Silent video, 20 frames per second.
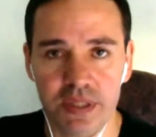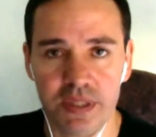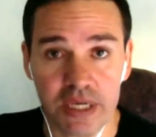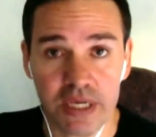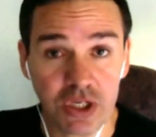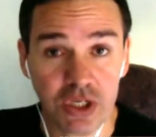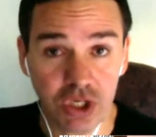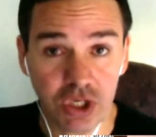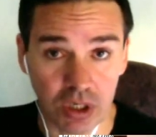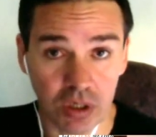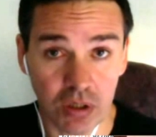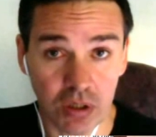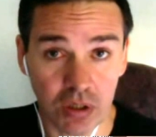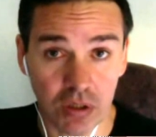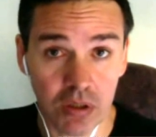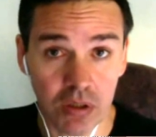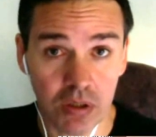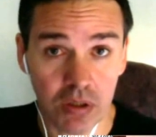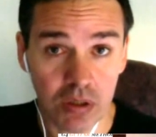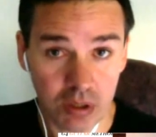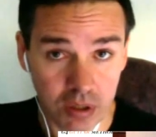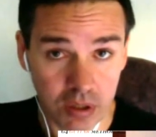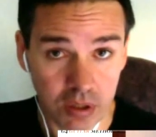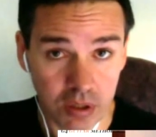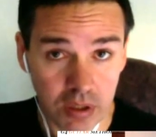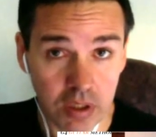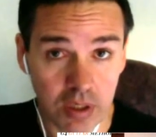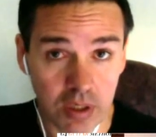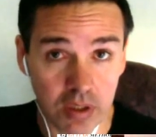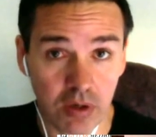teacher
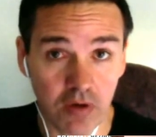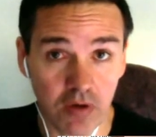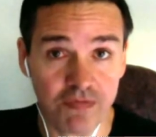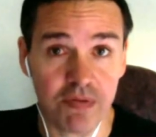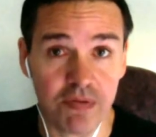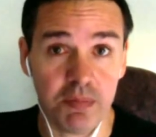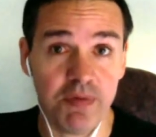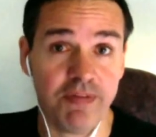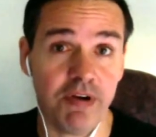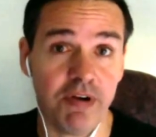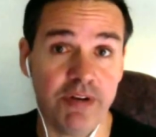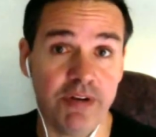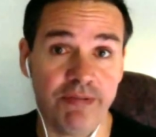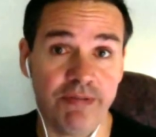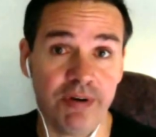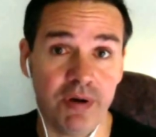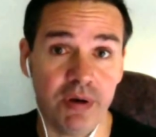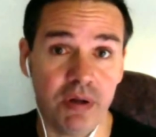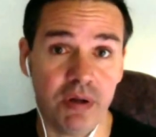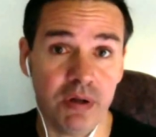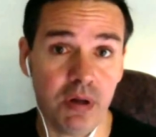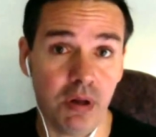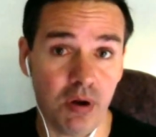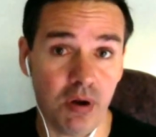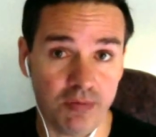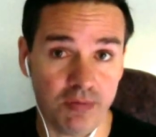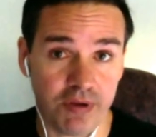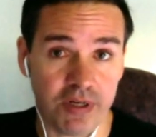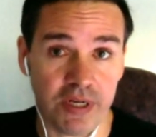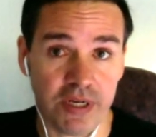can often be very different. A lot
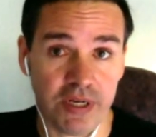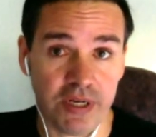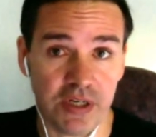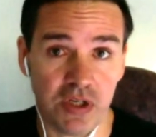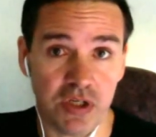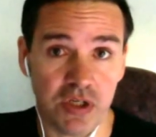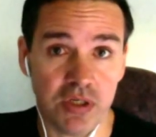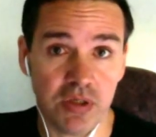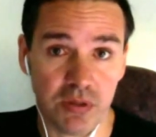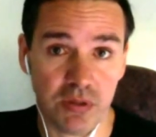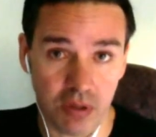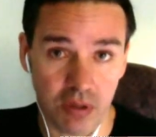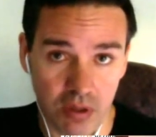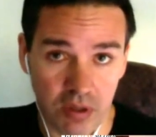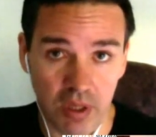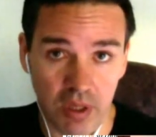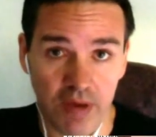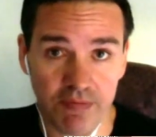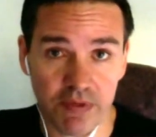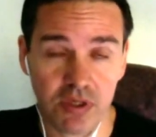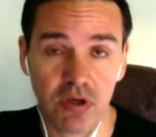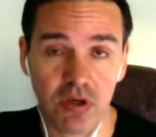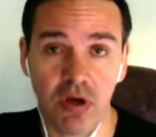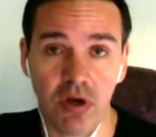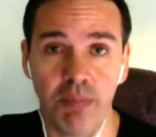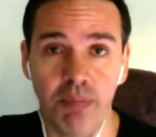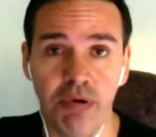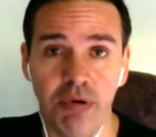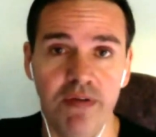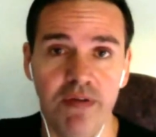of guitar teachers have this kind
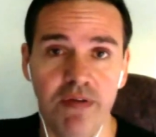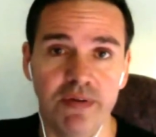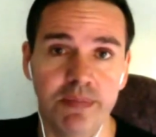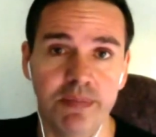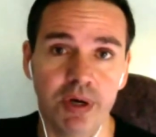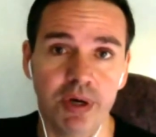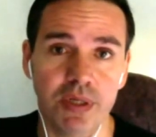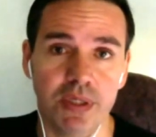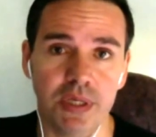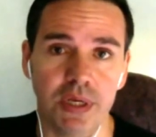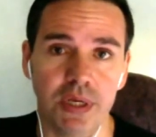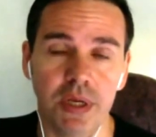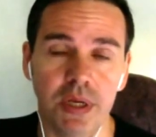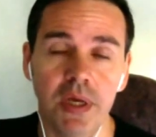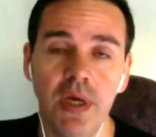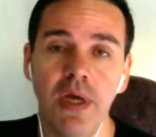of private mindset.